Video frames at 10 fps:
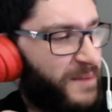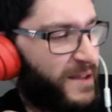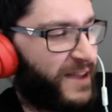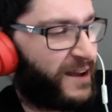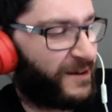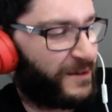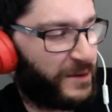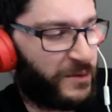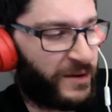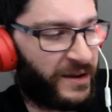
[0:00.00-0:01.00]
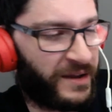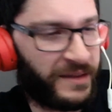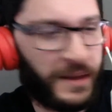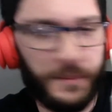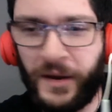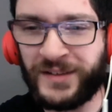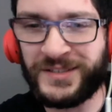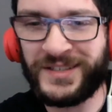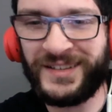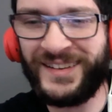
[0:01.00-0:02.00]
that earlier when I got that
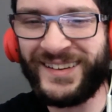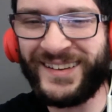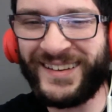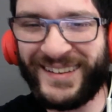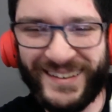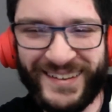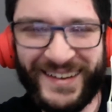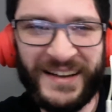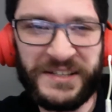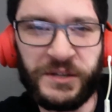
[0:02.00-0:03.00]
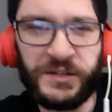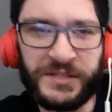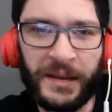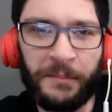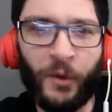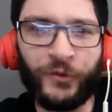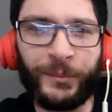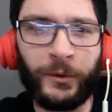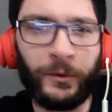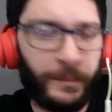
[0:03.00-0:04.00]
box. So there's like
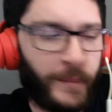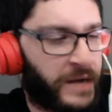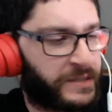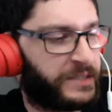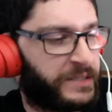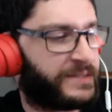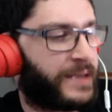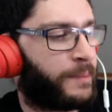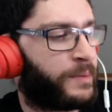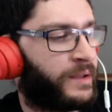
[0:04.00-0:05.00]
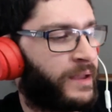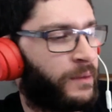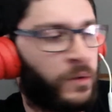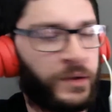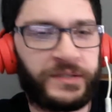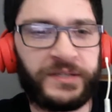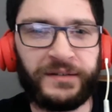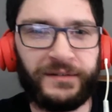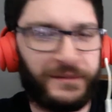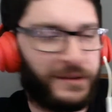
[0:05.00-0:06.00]
multiple unboxings happening at once,
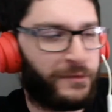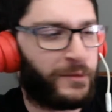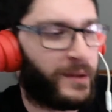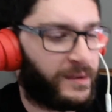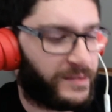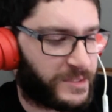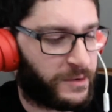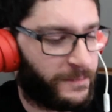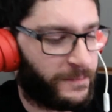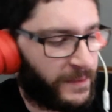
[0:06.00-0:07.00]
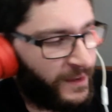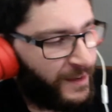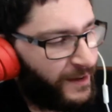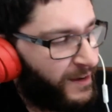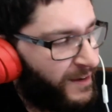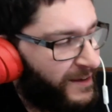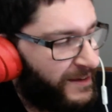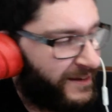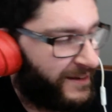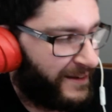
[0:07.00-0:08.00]
everybody. So
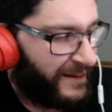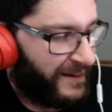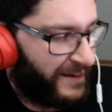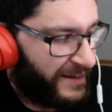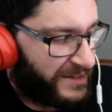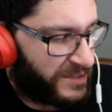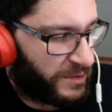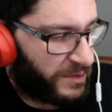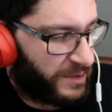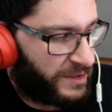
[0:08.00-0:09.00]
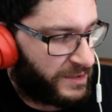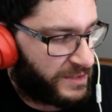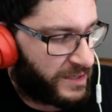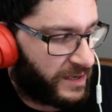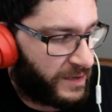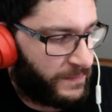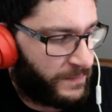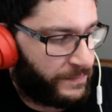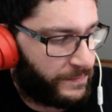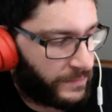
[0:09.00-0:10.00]
there's a
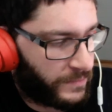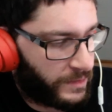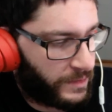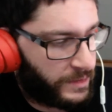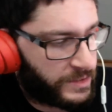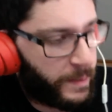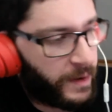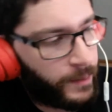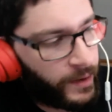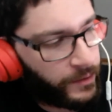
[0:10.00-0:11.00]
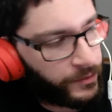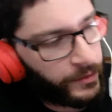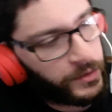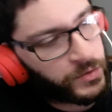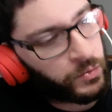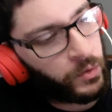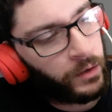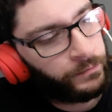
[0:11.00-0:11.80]
Spider-Man 3 as well.